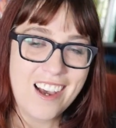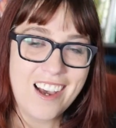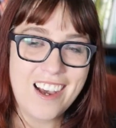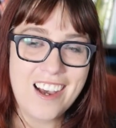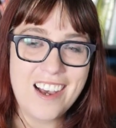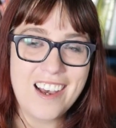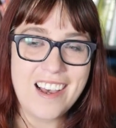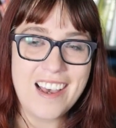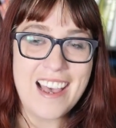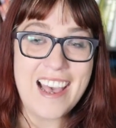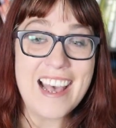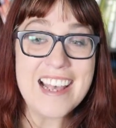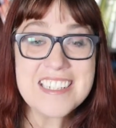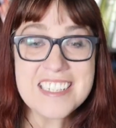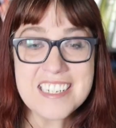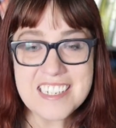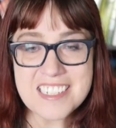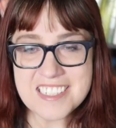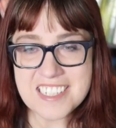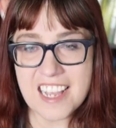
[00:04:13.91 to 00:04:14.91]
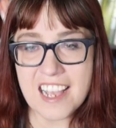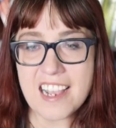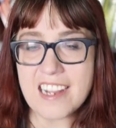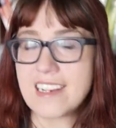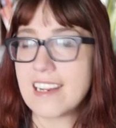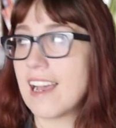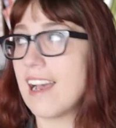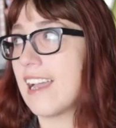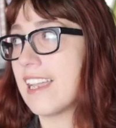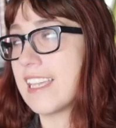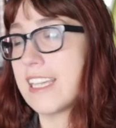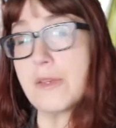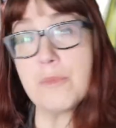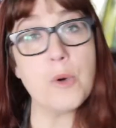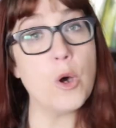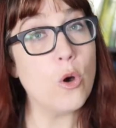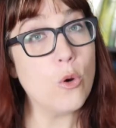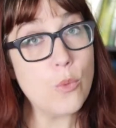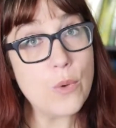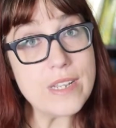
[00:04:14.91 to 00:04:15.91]
Uh, as an aside, I
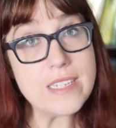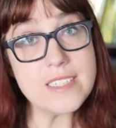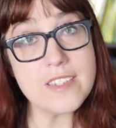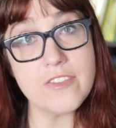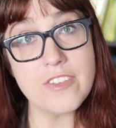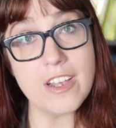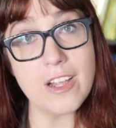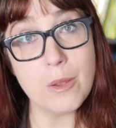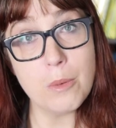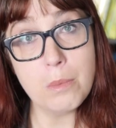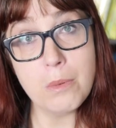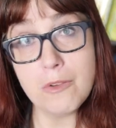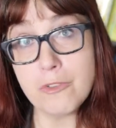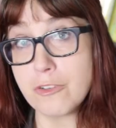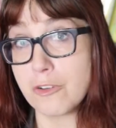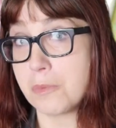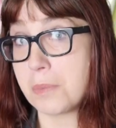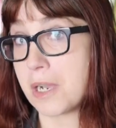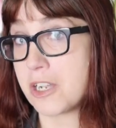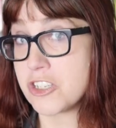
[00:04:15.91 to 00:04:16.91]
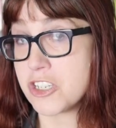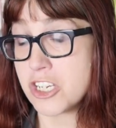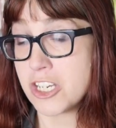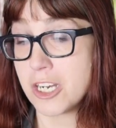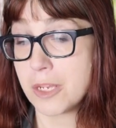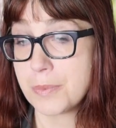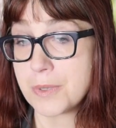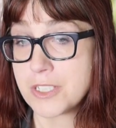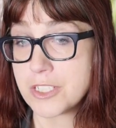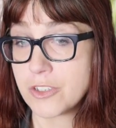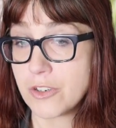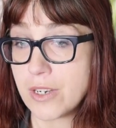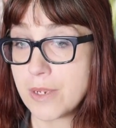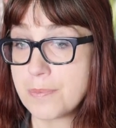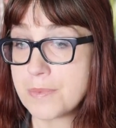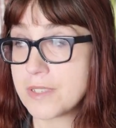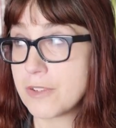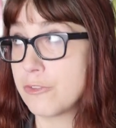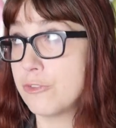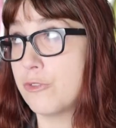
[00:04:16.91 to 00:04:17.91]
am always available for punching up a
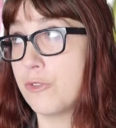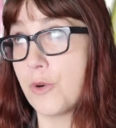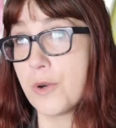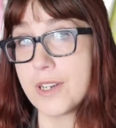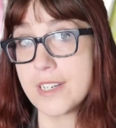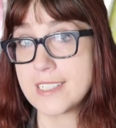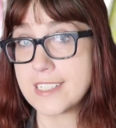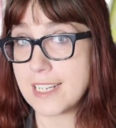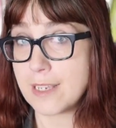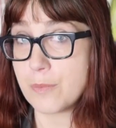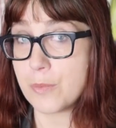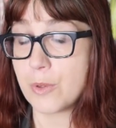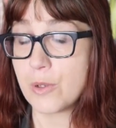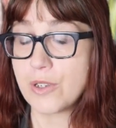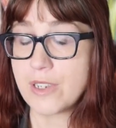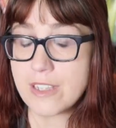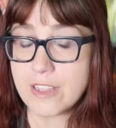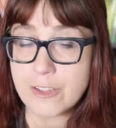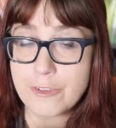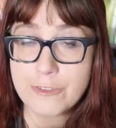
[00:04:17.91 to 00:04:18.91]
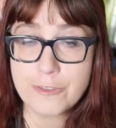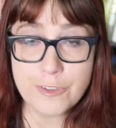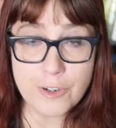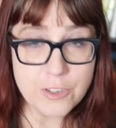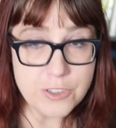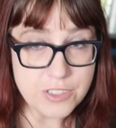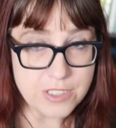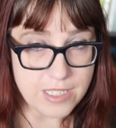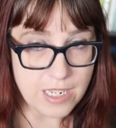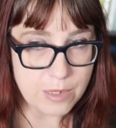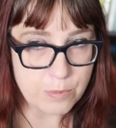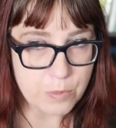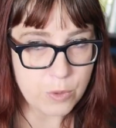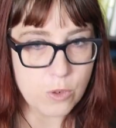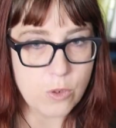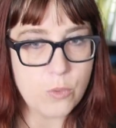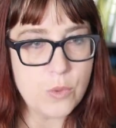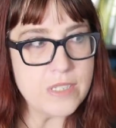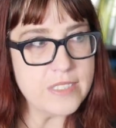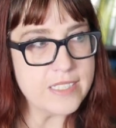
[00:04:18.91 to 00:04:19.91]
script. For example, in the first
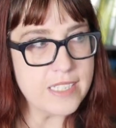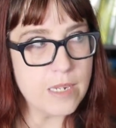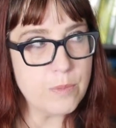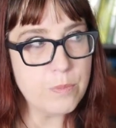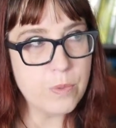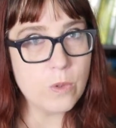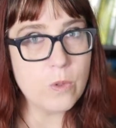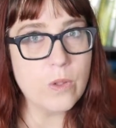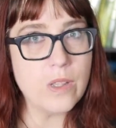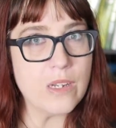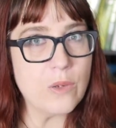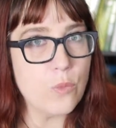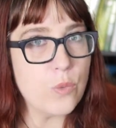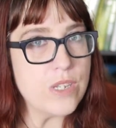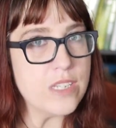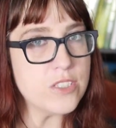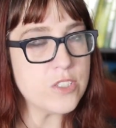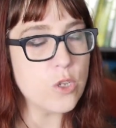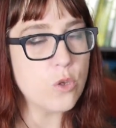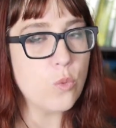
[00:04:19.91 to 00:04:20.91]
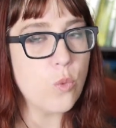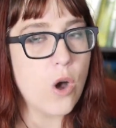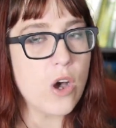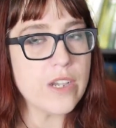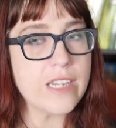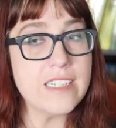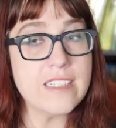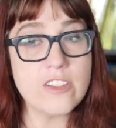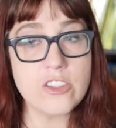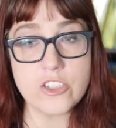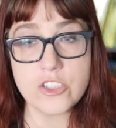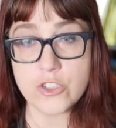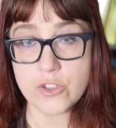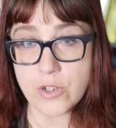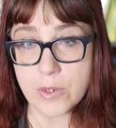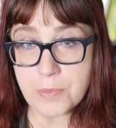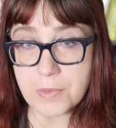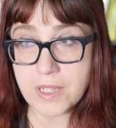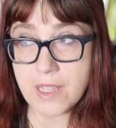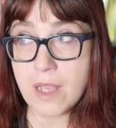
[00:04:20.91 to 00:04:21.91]
Deadpool, when Deadpool and Weasel walk into the
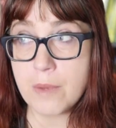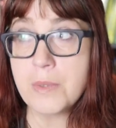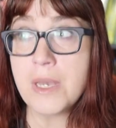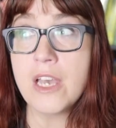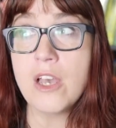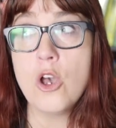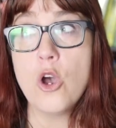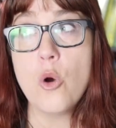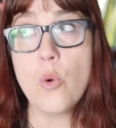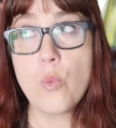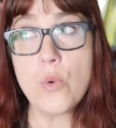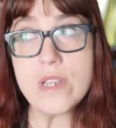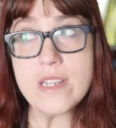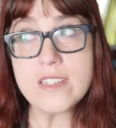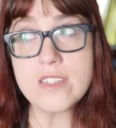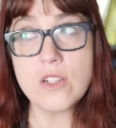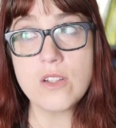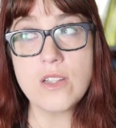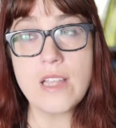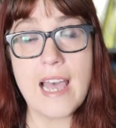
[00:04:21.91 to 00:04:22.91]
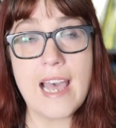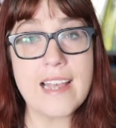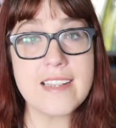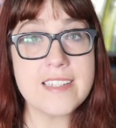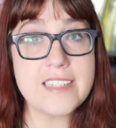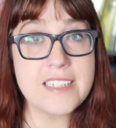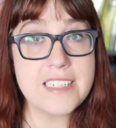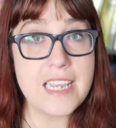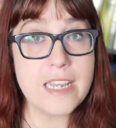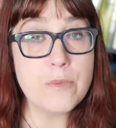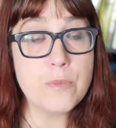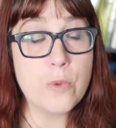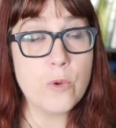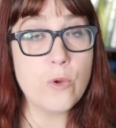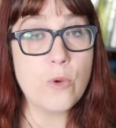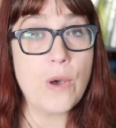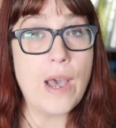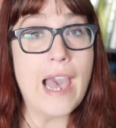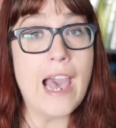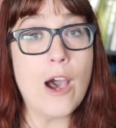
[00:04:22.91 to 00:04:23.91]
strip club, Weasel asks
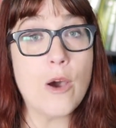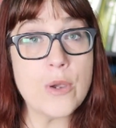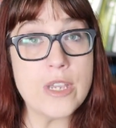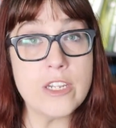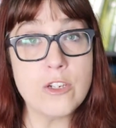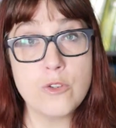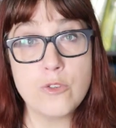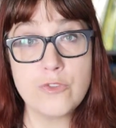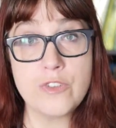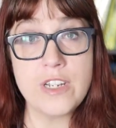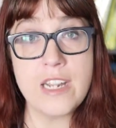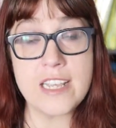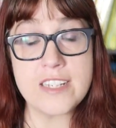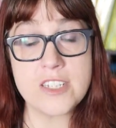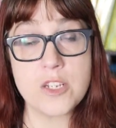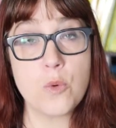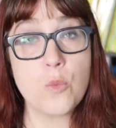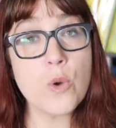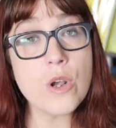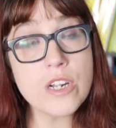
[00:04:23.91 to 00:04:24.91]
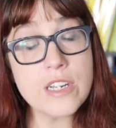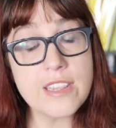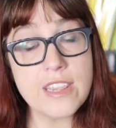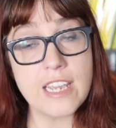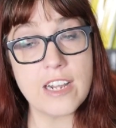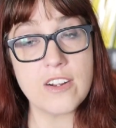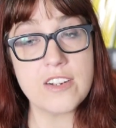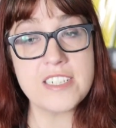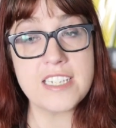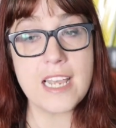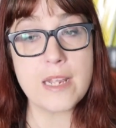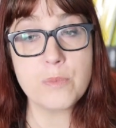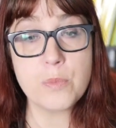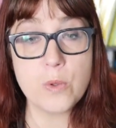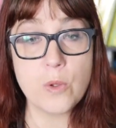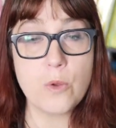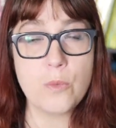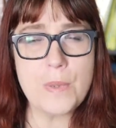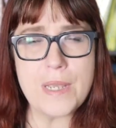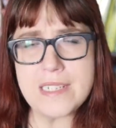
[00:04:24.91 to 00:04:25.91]
Deadpool how he knew Vanessa worked there, and
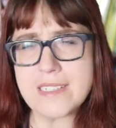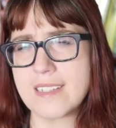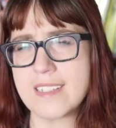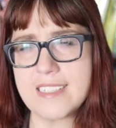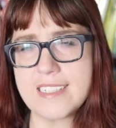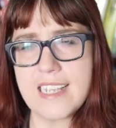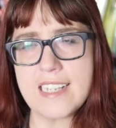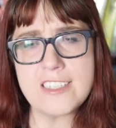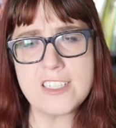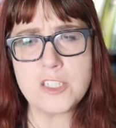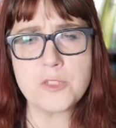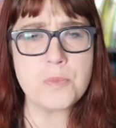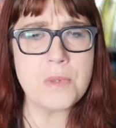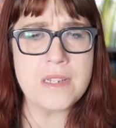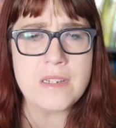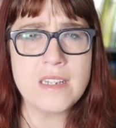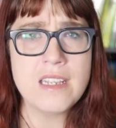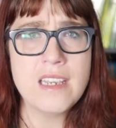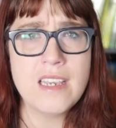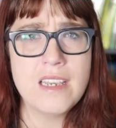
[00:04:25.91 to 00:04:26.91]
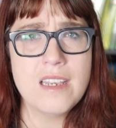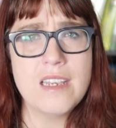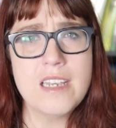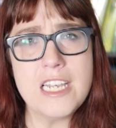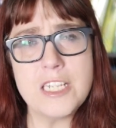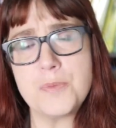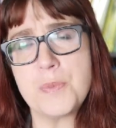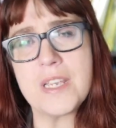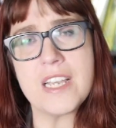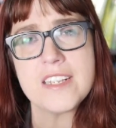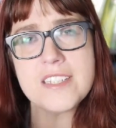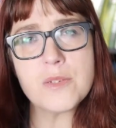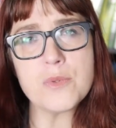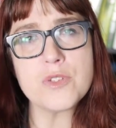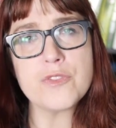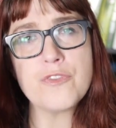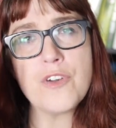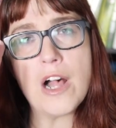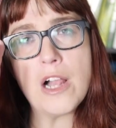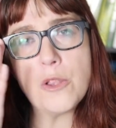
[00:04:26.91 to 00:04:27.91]
Deadpool basically says it's been it's because he
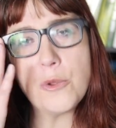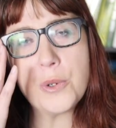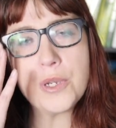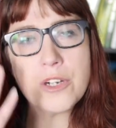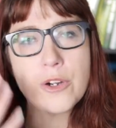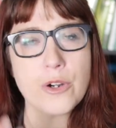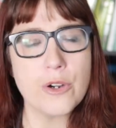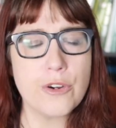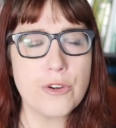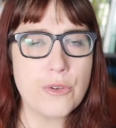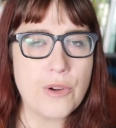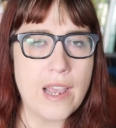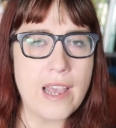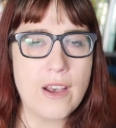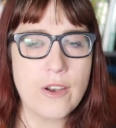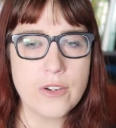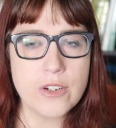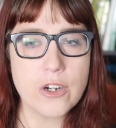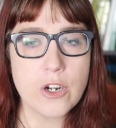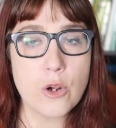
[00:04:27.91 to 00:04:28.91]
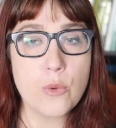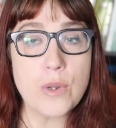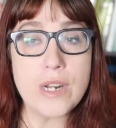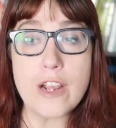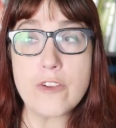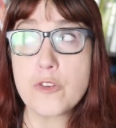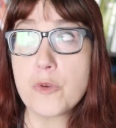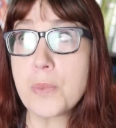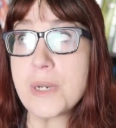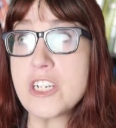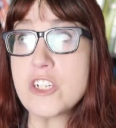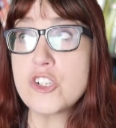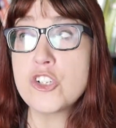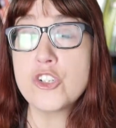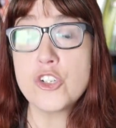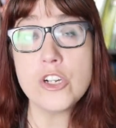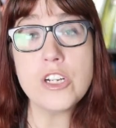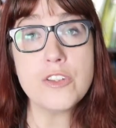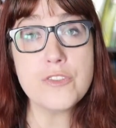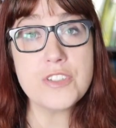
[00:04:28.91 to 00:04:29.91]
was following her around or whatever. But he
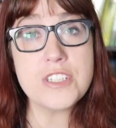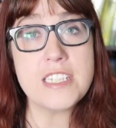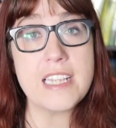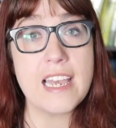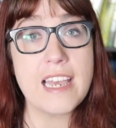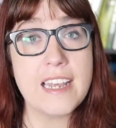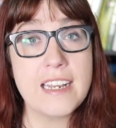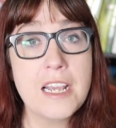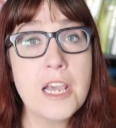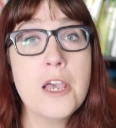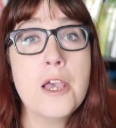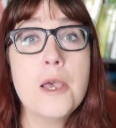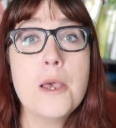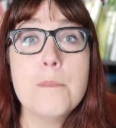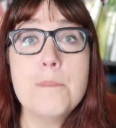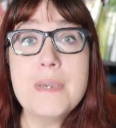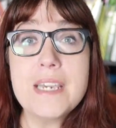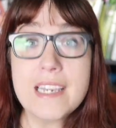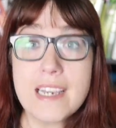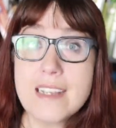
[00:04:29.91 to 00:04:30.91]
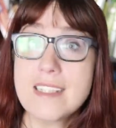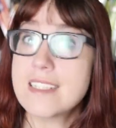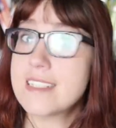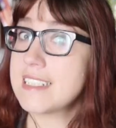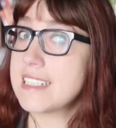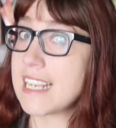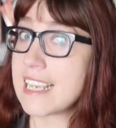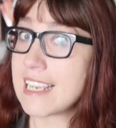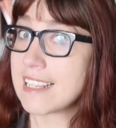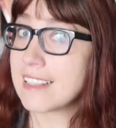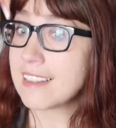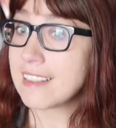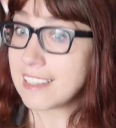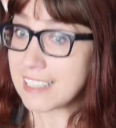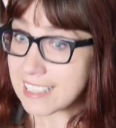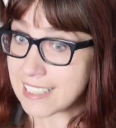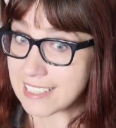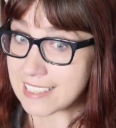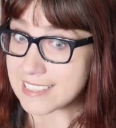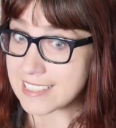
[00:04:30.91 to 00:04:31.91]
should have said because Stan
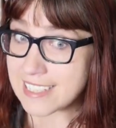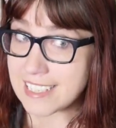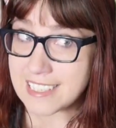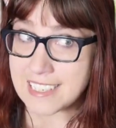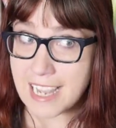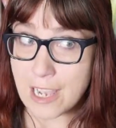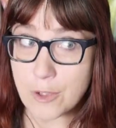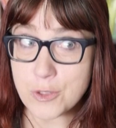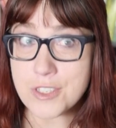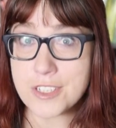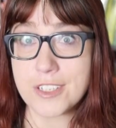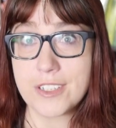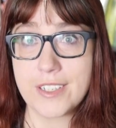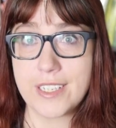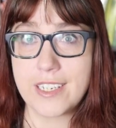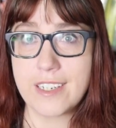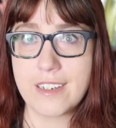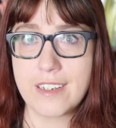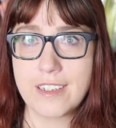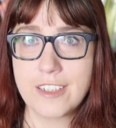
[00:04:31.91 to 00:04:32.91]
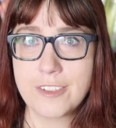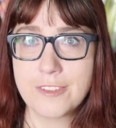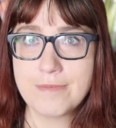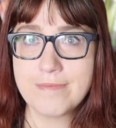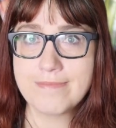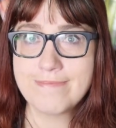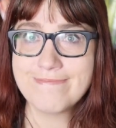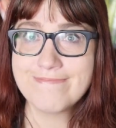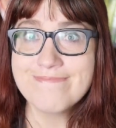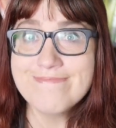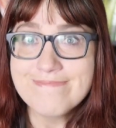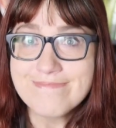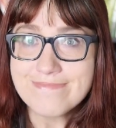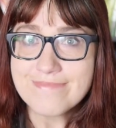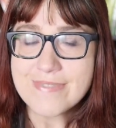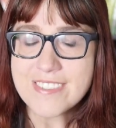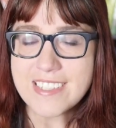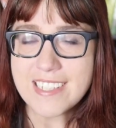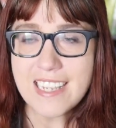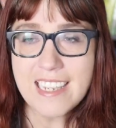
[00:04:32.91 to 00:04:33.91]
Lee is the announcer here.
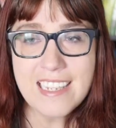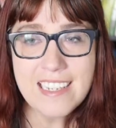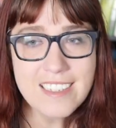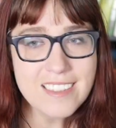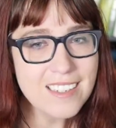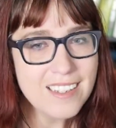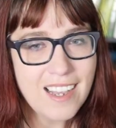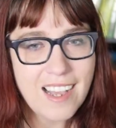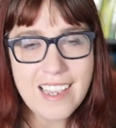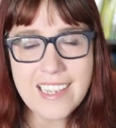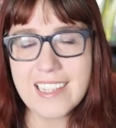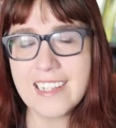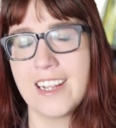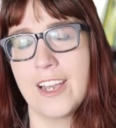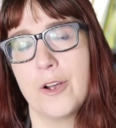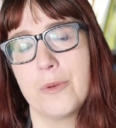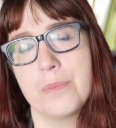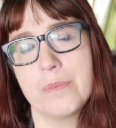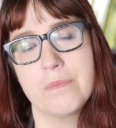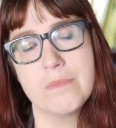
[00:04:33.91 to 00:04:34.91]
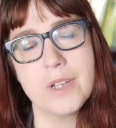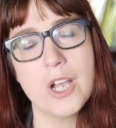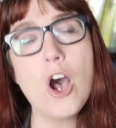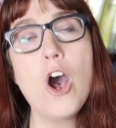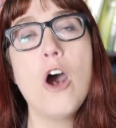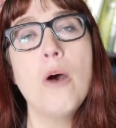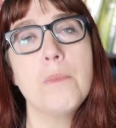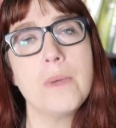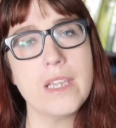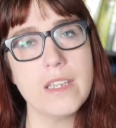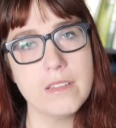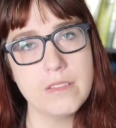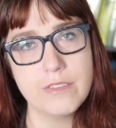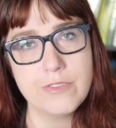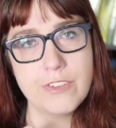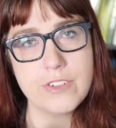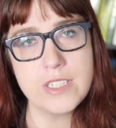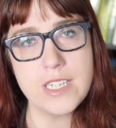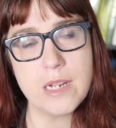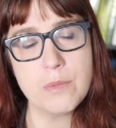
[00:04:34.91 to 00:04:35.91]
See, I can help. Call me
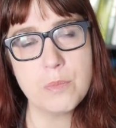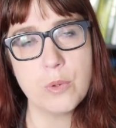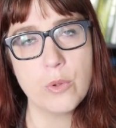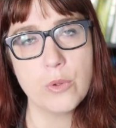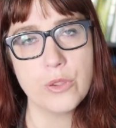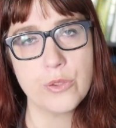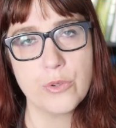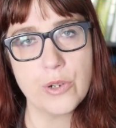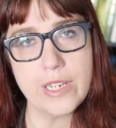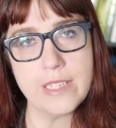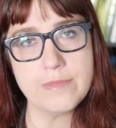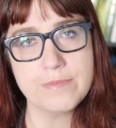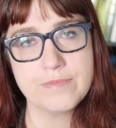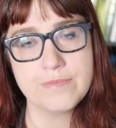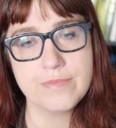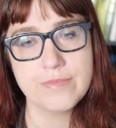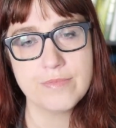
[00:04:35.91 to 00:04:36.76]
for Deadpool three.